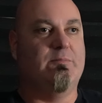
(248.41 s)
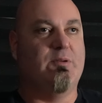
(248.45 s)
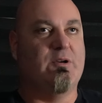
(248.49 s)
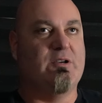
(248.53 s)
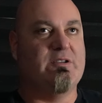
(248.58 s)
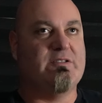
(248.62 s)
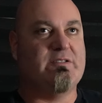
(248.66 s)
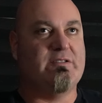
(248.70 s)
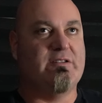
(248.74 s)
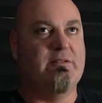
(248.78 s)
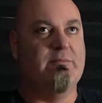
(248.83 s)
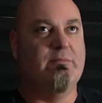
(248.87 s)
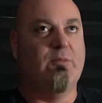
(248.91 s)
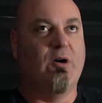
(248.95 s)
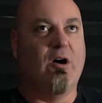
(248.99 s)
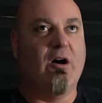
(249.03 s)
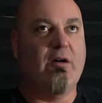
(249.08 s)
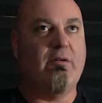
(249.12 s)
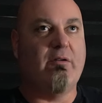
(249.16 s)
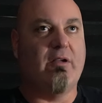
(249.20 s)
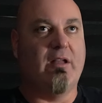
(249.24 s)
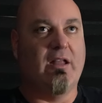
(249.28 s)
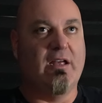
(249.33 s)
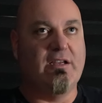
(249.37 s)
personally
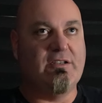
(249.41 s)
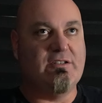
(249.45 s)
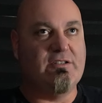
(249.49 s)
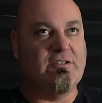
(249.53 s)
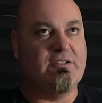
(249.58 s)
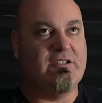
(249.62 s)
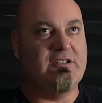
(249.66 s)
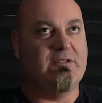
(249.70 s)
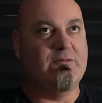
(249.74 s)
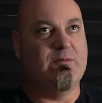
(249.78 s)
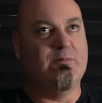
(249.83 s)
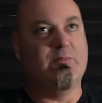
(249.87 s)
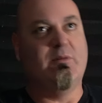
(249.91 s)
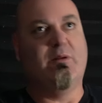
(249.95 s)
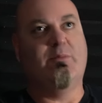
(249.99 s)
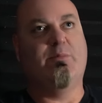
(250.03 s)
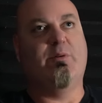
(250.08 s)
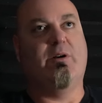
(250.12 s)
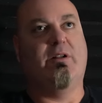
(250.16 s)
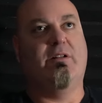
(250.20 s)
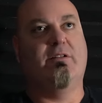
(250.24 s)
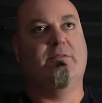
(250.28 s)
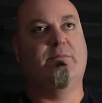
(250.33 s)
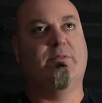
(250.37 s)
my relationship with my
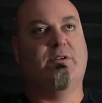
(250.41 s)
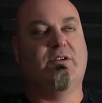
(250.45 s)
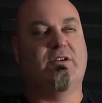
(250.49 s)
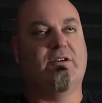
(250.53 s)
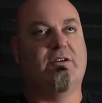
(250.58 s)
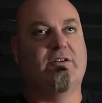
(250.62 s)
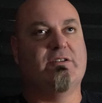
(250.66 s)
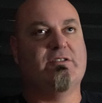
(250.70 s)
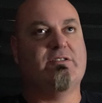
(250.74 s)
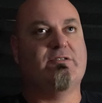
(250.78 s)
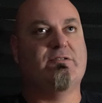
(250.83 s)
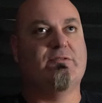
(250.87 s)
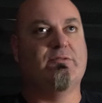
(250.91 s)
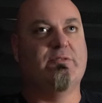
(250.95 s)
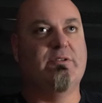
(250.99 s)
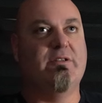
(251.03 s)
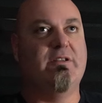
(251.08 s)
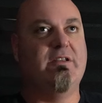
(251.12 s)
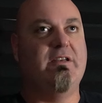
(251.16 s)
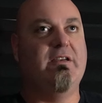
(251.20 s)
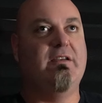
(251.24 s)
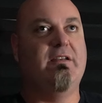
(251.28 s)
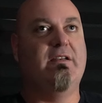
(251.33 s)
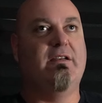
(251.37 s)
brother, but I, I saw
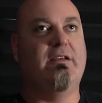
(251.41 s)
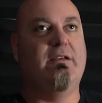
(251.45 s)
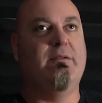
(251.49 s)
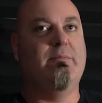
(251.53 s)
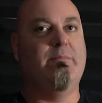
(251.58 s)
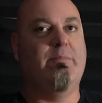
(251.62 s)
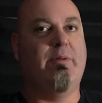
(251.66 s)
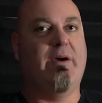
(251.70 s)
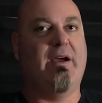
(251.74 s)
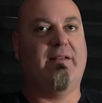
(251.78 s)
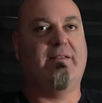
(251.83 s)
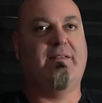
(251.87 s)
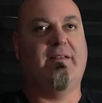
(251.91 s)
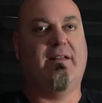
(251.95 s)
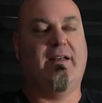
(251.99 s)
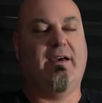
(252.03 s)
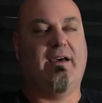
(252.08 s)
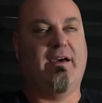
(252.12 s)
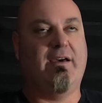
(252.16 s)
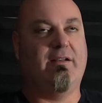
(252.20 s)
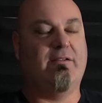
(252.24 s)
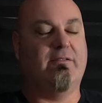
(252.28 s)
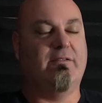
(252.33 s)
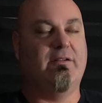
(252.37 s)
the impact that
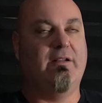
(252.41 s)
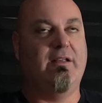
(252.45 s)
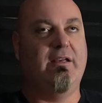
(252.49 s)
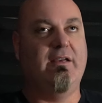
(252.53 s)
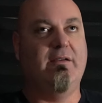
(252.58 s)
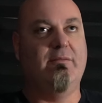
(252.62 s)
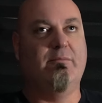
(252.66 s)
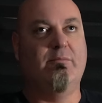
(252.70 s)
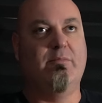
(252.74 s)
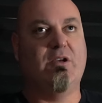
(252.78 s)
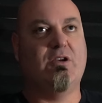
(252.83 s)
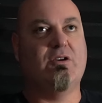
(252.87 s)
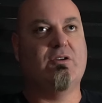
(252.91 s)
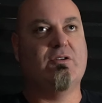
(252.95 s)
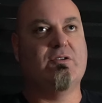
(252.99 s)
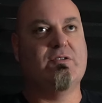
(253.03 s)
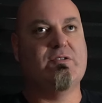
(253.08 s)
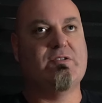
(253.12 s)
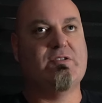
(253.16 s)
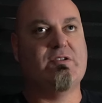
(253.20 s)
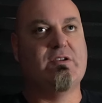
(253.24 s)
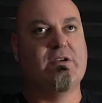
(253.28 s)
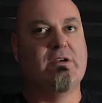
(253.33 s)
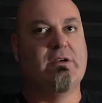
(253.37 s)
it had on him
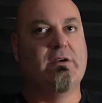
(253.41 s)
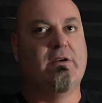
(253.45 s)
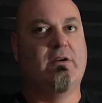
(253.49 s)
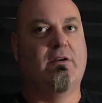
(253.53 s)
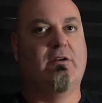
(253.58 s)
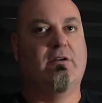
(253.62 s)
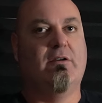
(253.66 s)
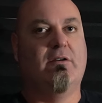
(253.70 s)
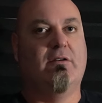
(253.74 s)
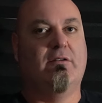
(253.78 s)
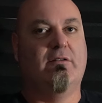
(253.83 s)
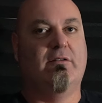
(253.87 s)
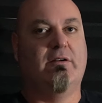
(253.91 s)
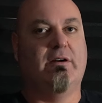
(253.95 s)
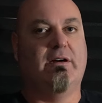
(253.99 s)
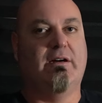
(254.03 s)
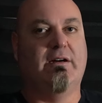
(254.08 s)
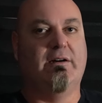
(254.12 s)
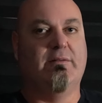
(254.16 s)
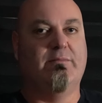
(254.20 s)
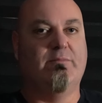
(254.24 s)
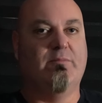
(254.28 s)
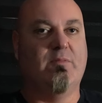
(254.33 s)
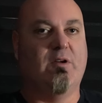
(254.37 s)
because
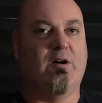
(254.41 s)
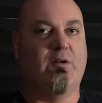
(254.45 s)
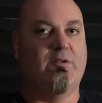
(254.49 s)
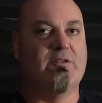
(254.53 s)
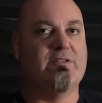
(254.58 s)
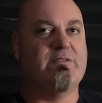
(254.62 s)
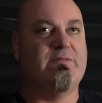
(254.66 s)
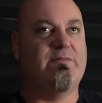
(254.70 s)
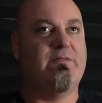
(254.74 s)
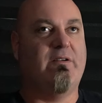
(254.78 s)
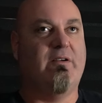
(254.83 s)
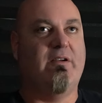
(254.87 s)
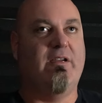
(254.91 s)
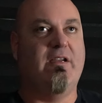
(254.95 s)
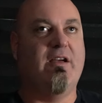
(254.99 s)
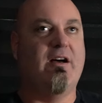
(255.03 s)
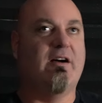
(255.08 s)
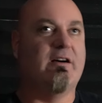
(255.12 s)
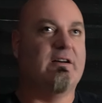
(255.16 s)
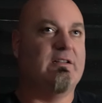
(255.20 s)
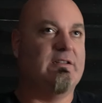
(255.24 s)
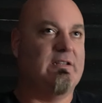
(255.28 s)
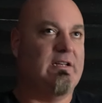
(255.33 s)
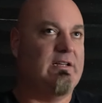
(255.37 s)
um, I was very
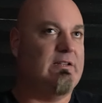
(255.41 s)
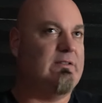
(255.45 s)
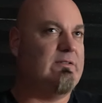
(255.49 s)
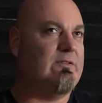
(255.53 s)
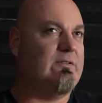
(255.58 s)
young at that